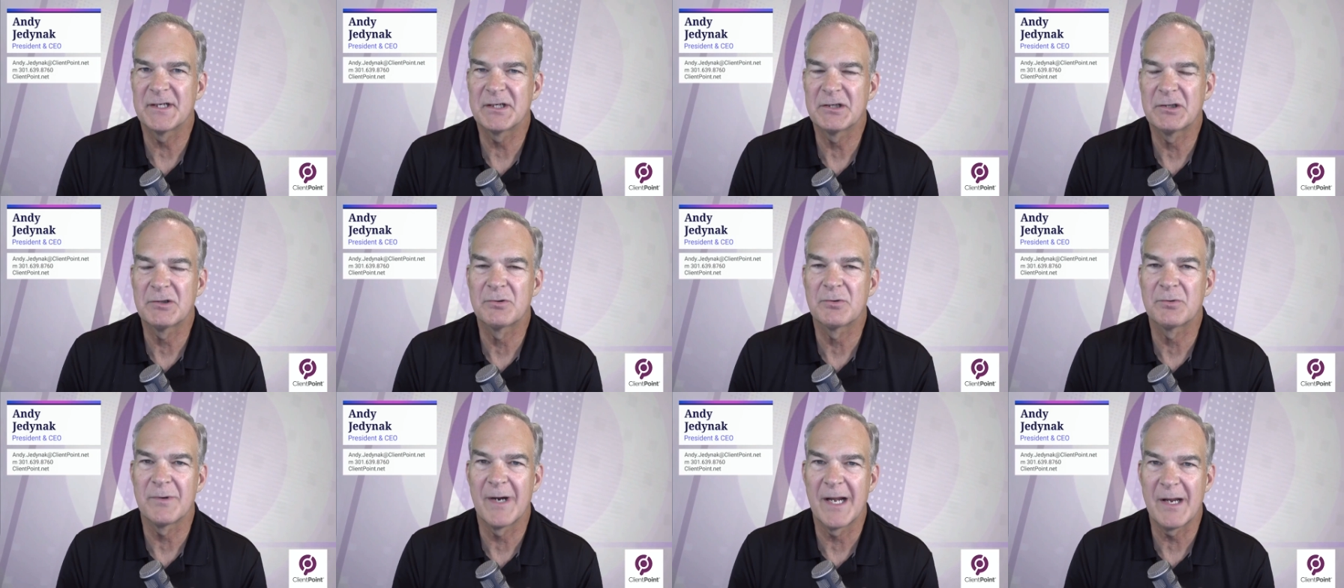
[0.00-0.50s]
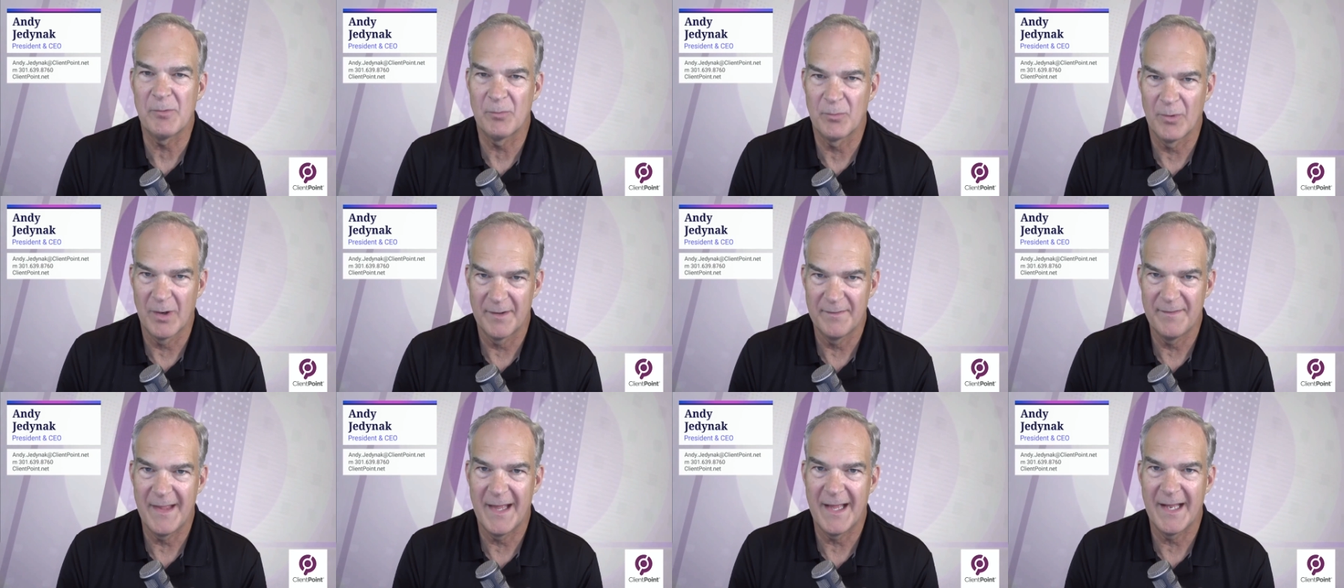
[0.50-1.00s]
a great
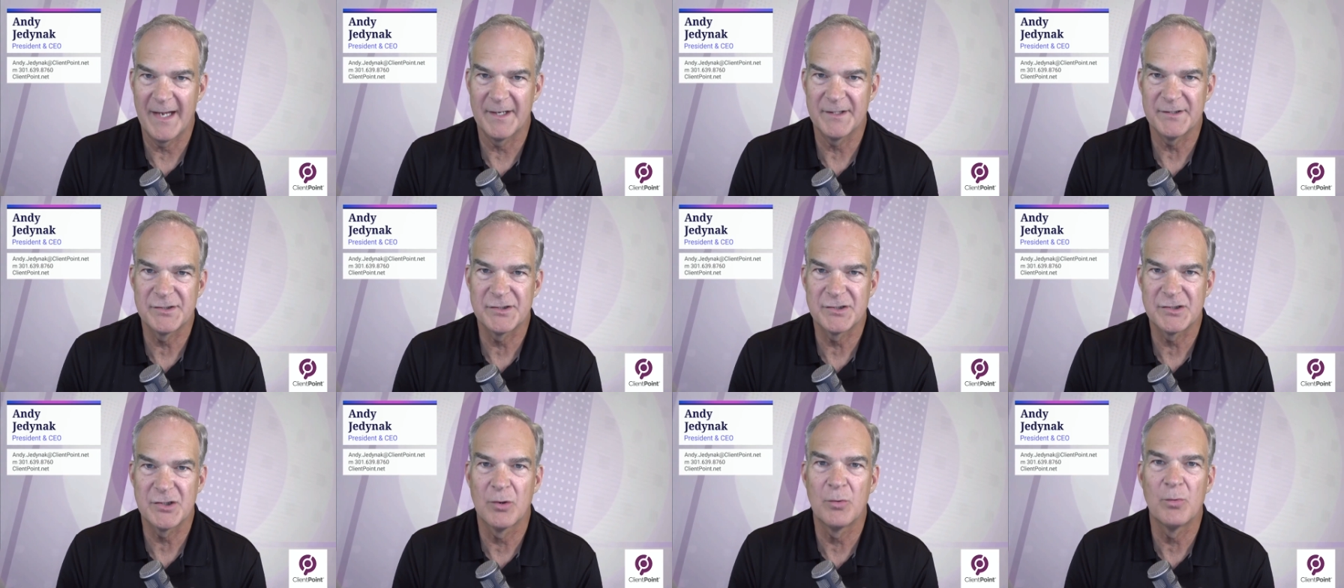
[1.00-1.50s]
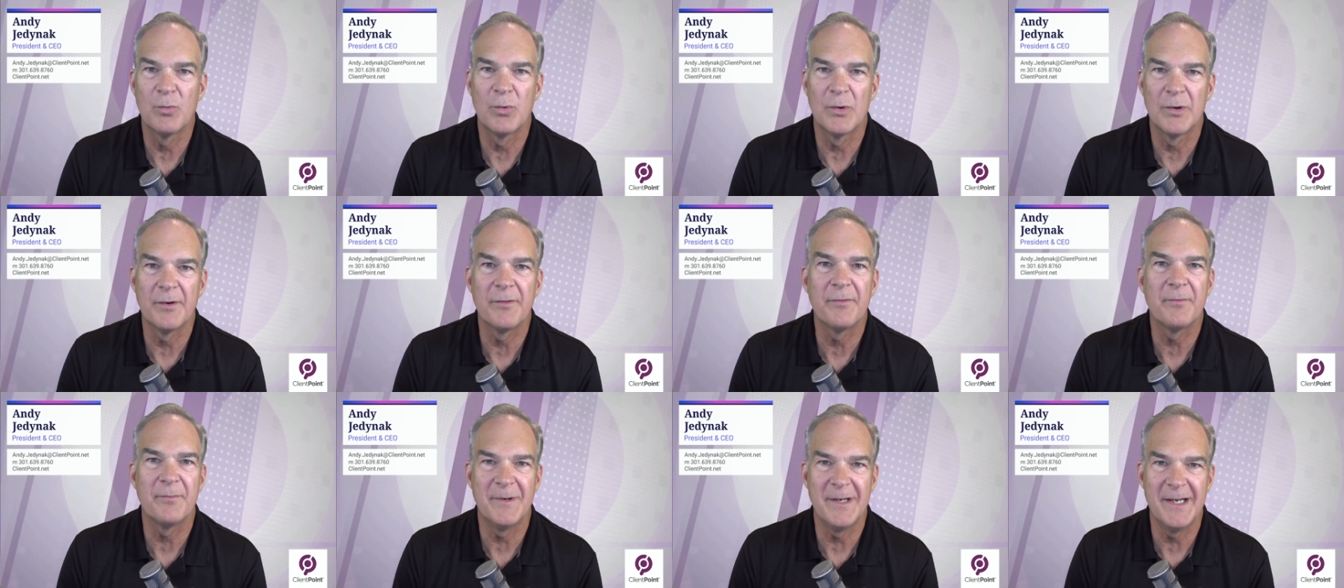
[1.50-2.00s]
one. That is so
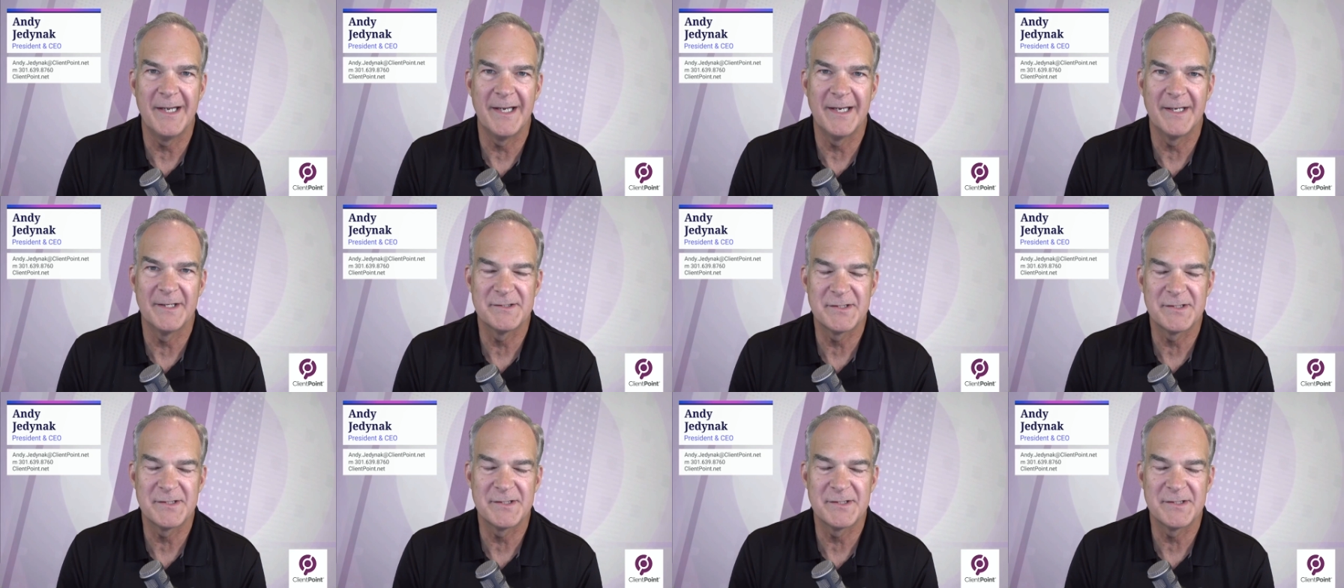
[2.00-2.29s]
worth reading.